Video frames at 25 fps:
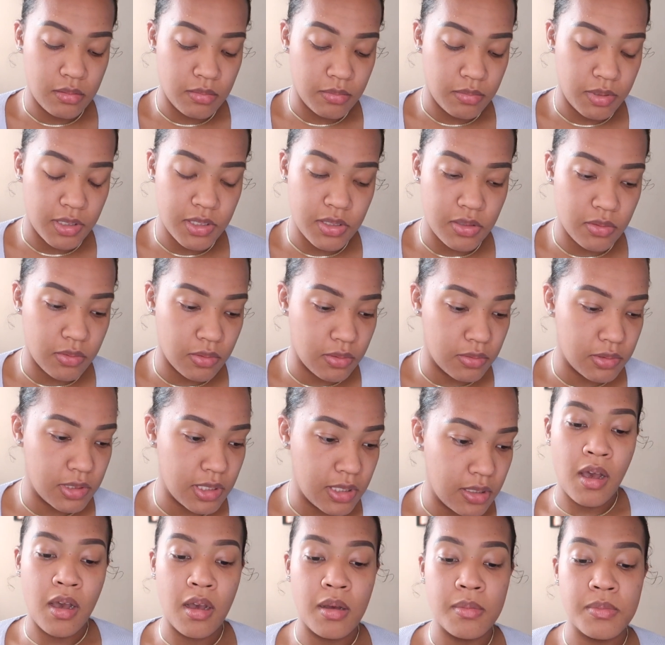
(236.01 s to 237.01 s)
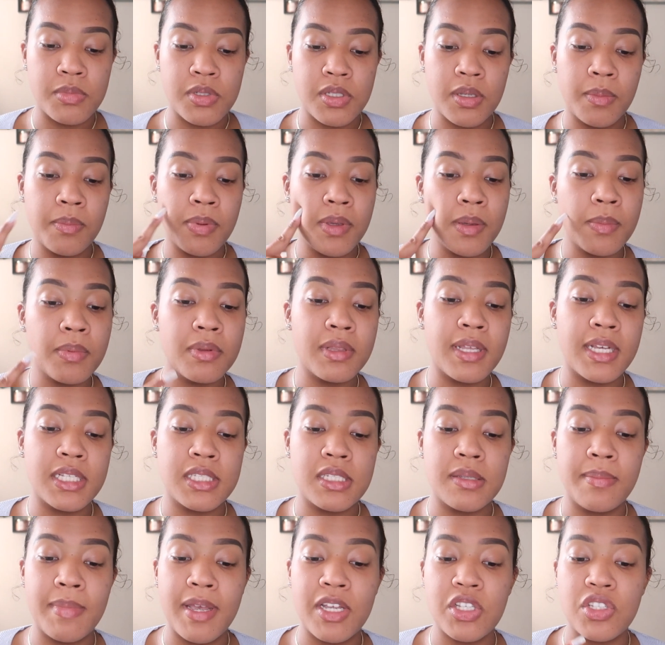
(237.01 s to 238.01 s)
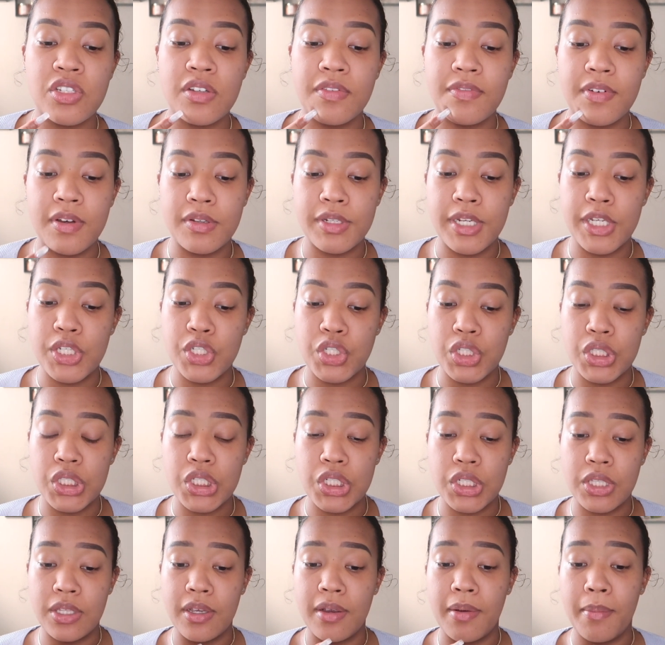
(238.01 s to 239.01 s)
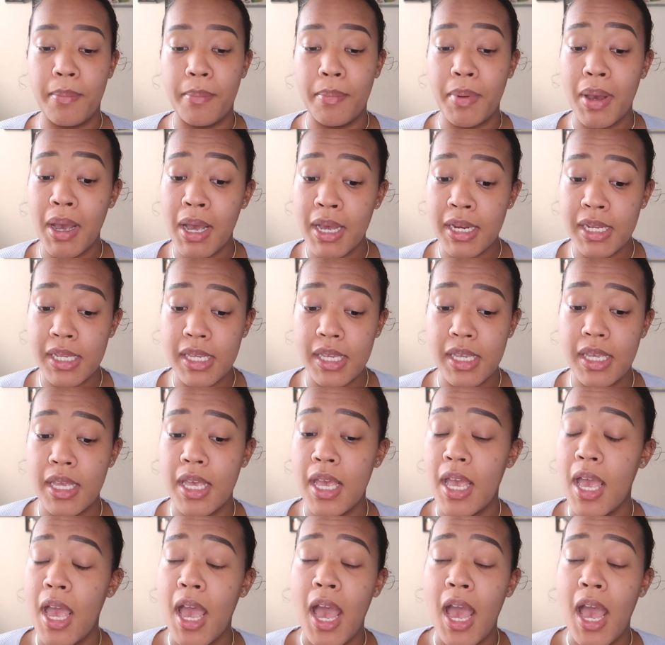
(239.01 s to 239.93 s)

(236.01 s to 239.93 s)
Please don't OD. Some people like to match their foundation to their body.